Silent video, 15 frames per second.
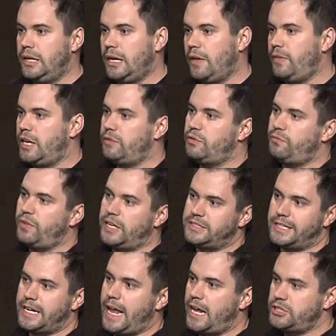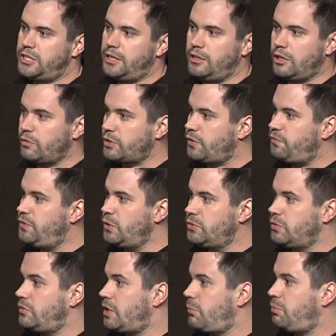and then if it finds a catch handler with a
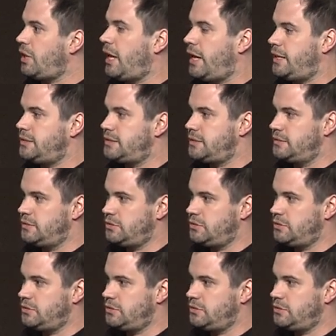filter that applies,